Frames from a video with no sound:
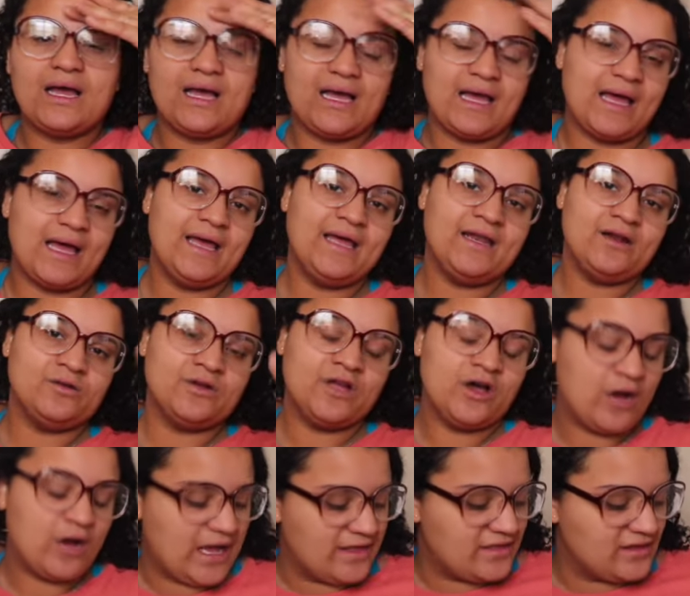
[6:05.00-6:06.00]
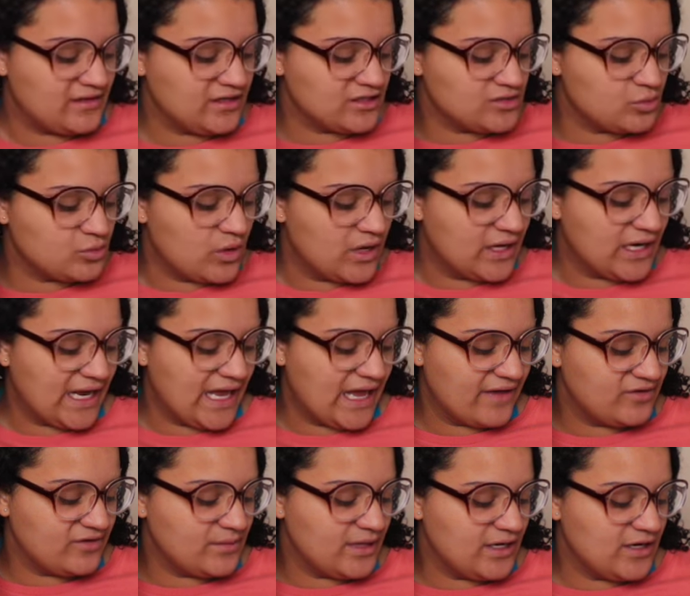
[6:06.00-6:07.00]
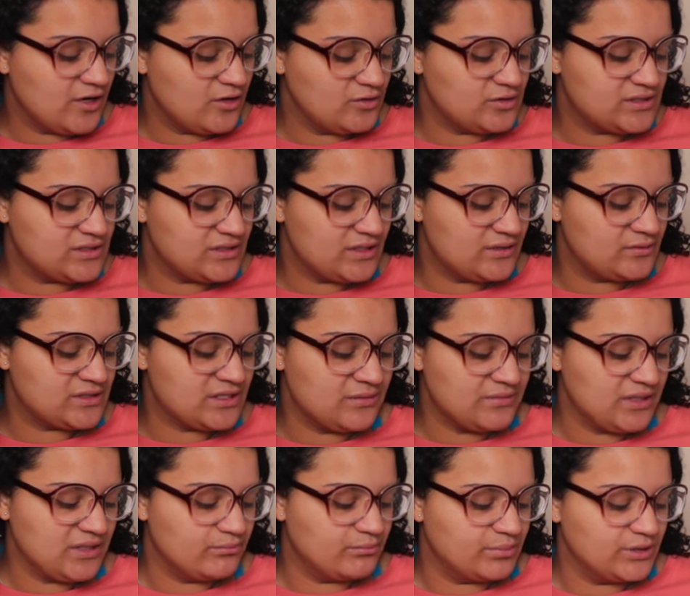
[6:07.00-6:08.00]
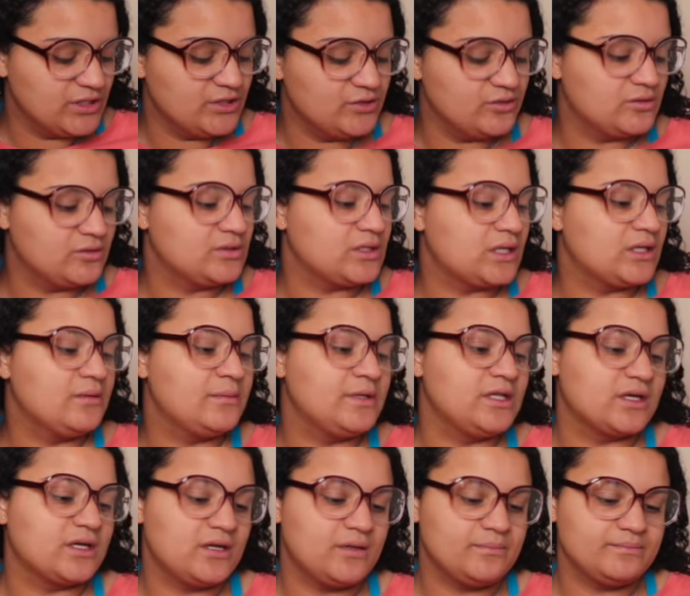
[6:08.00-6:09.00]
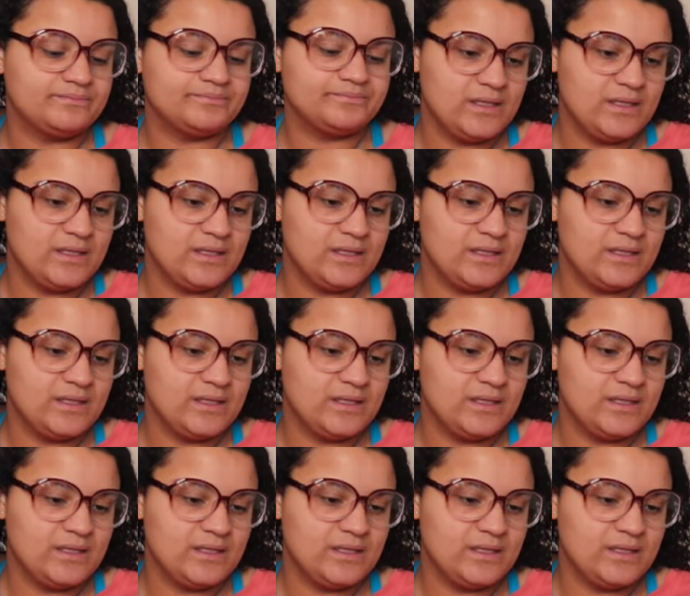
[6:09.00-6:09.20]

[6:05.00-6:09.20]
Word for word: I don't know. I think there's one I have in my notes. It was something blue. I'm gonna look it up.